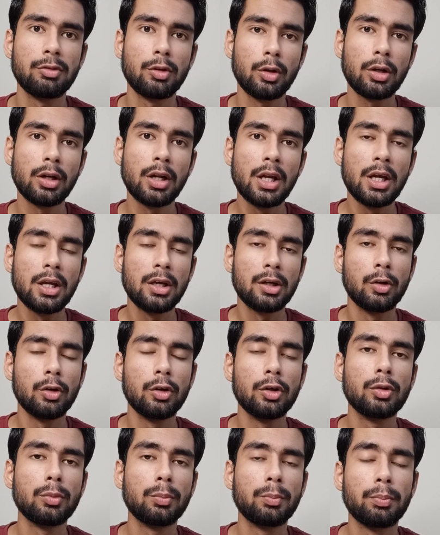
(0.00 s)
You're
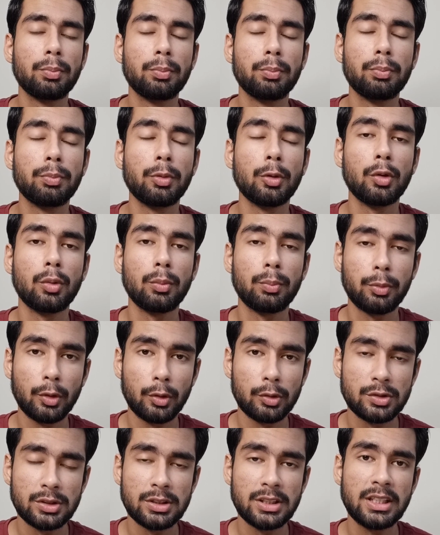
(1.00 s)
going to
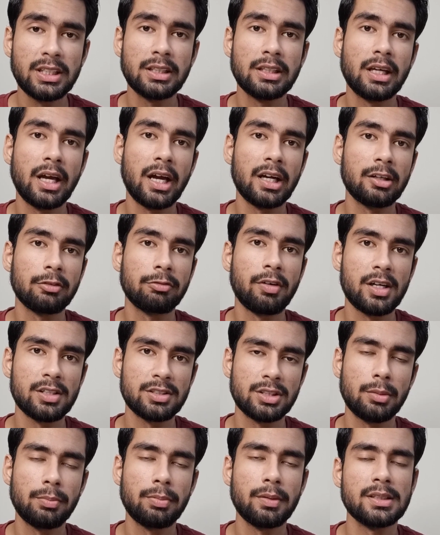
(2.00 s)
proceed at a
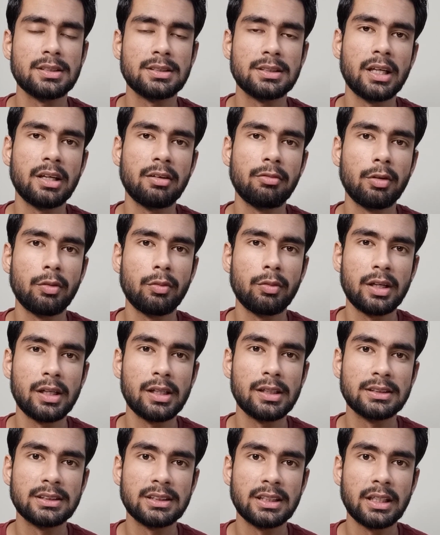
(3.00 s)
faster pace than everyone
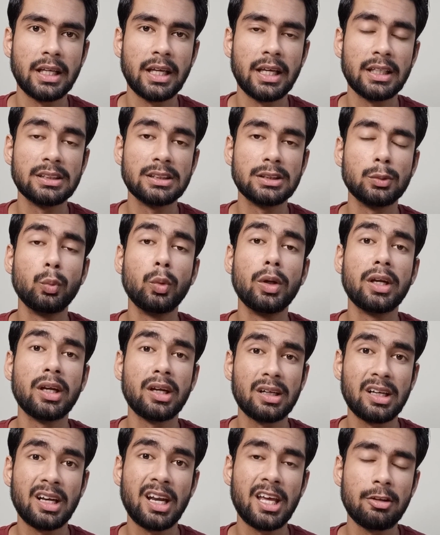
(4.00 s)
else, and hence win
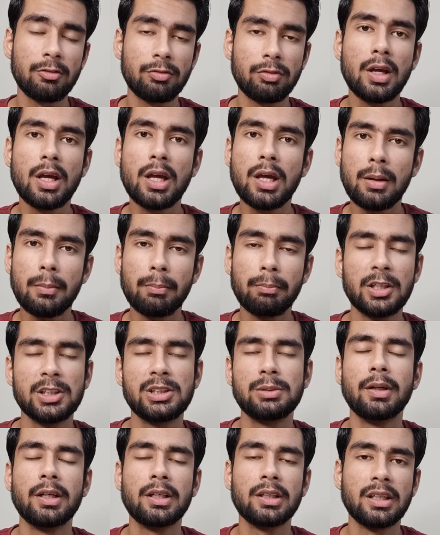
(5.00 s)
at life
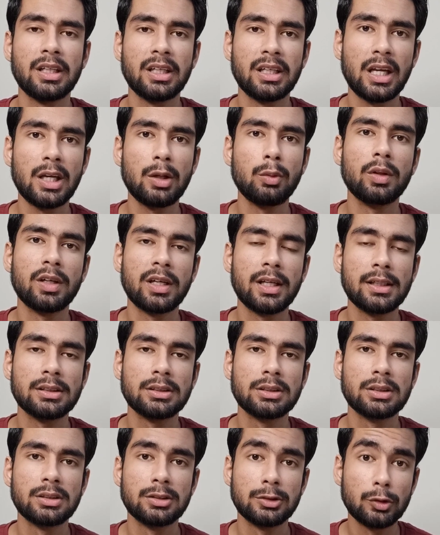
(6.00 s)
much better than anyone
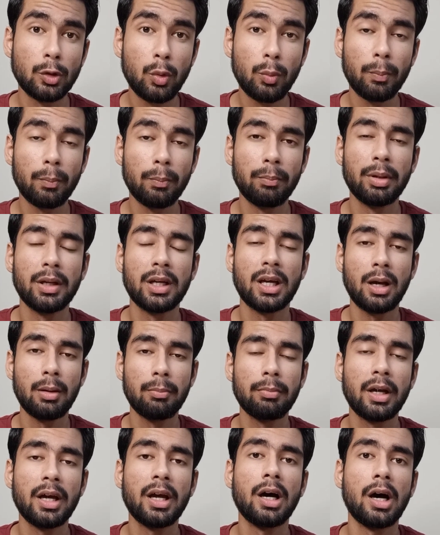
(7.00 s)
else. So
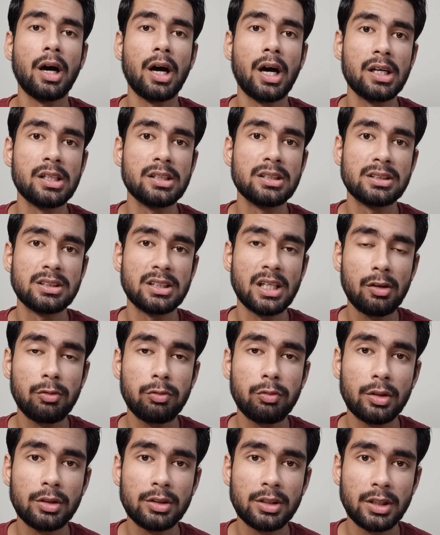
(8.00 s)
become a high
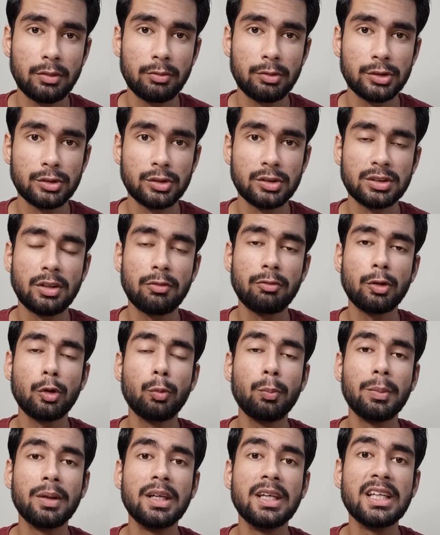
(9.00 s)
self-worth individual, someone
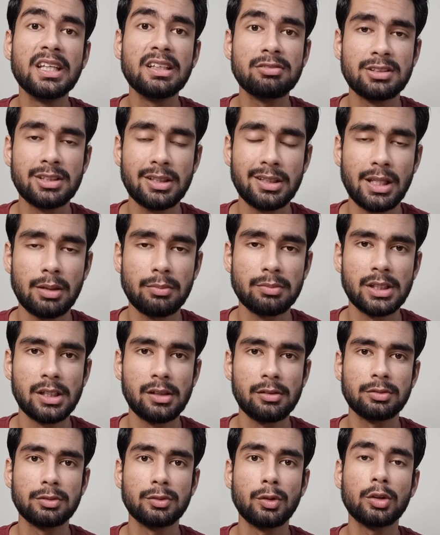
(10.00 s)
who believes in
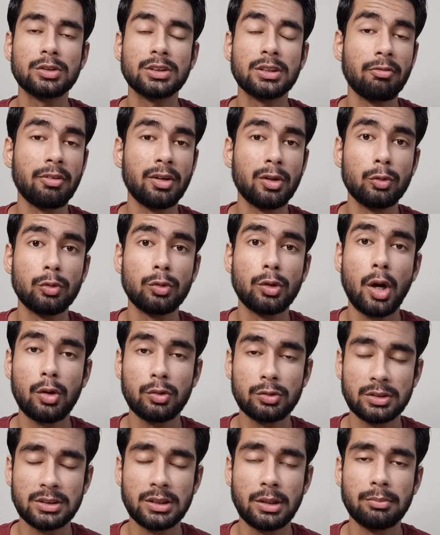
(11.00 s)
themselves, not someone who
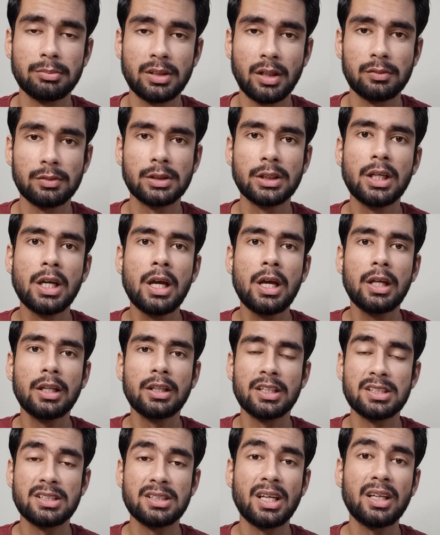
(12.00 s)
doubts themselves.
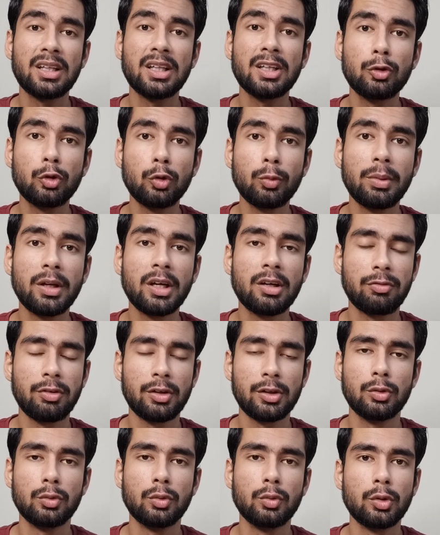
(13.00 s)
There's nothing too big for
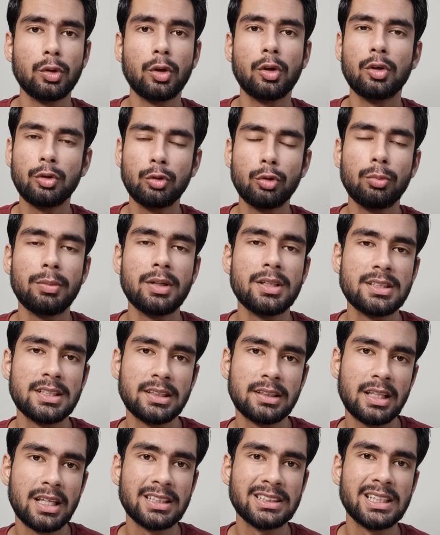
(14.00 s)
you. You can do
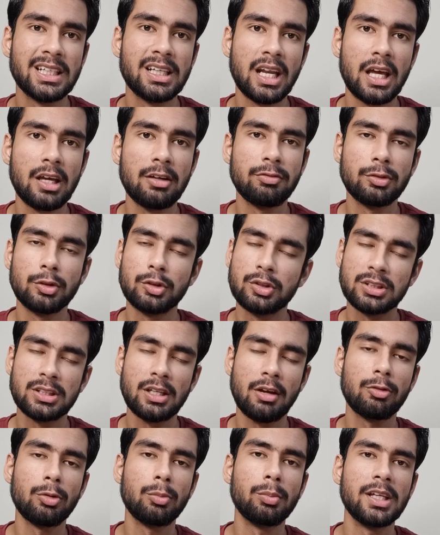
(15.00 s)
amazing things in life. You just
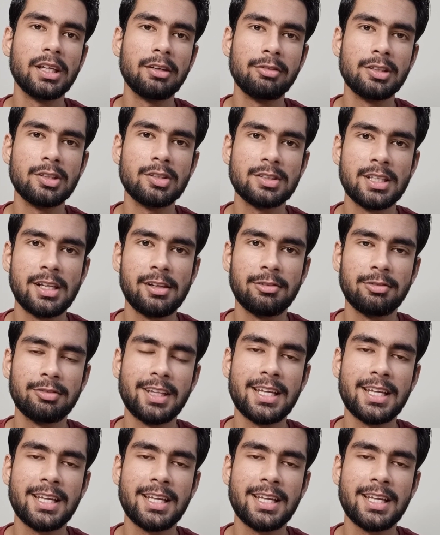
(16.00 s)
have to believe in yourself.